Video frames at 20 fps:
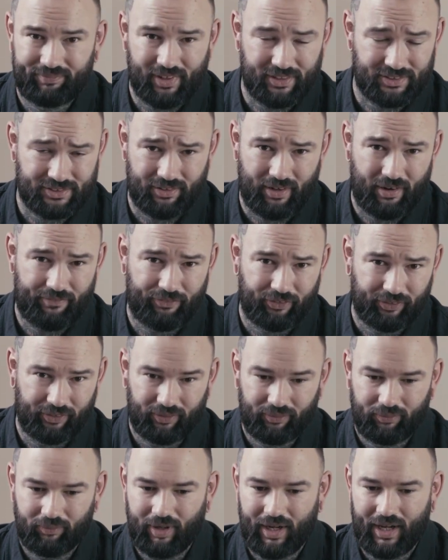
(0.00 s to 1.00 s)
tossing around for a
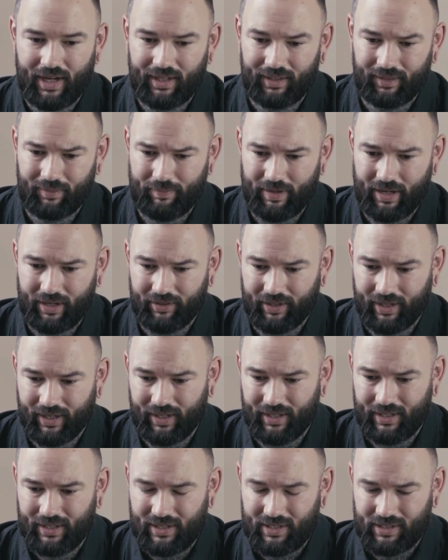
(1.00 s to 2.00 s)
little while,
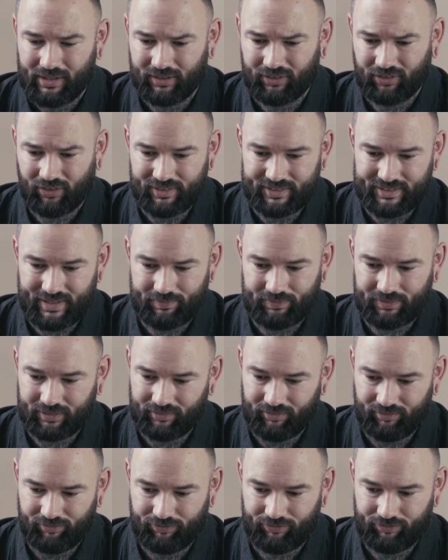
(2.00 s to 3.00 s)
about the concept
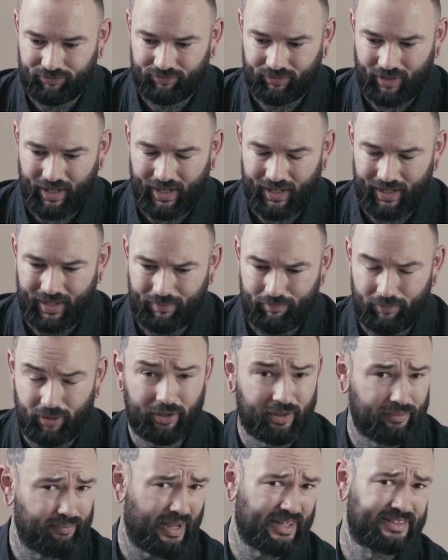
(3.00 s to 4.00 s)
of
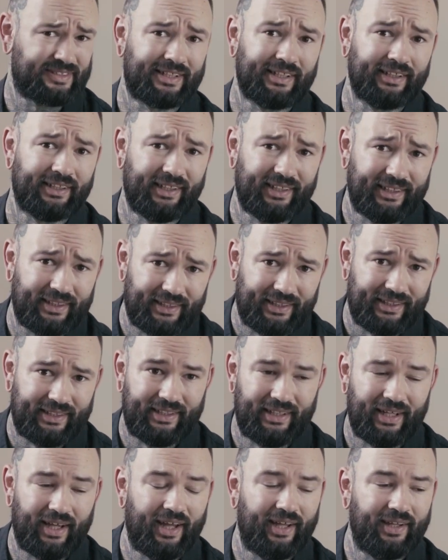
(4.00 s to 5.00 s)
modern
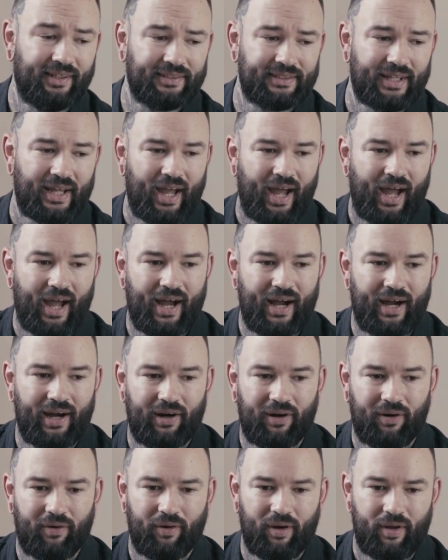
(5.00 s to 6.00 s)
masculinity and
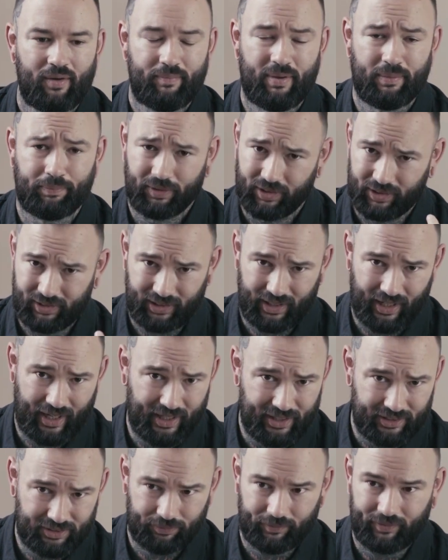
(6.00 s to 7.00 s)
how people
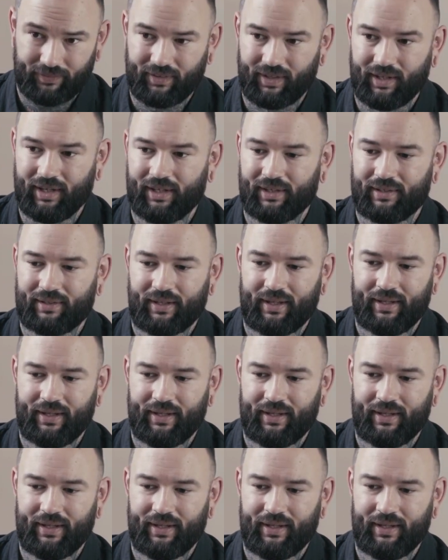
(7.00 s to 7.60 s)
engage with it.